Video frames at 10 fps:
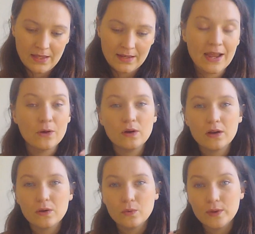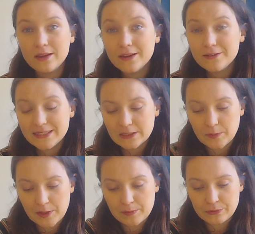Now, when I read the
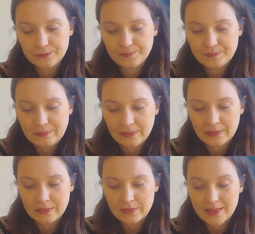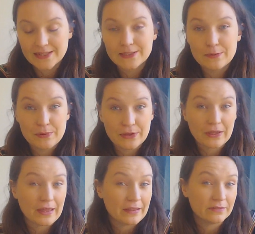Bible, that's the book
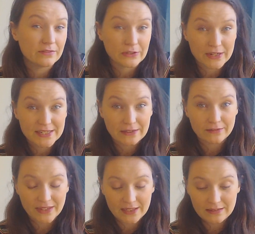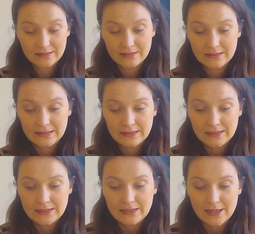of the Christian faith,
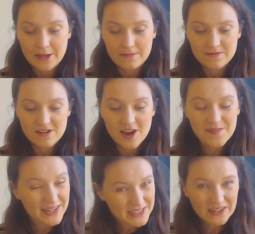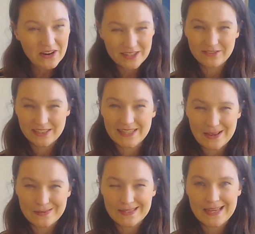I'm actually kind of
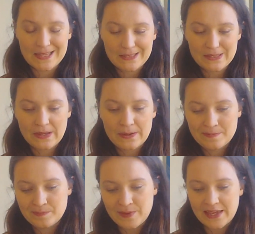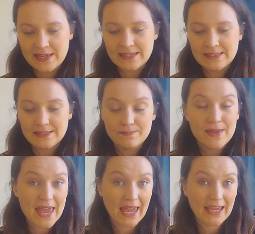astounded, because
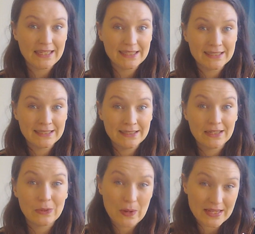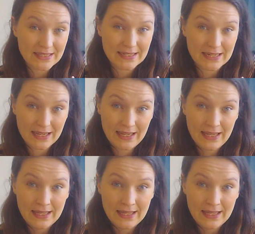me, a Westerner,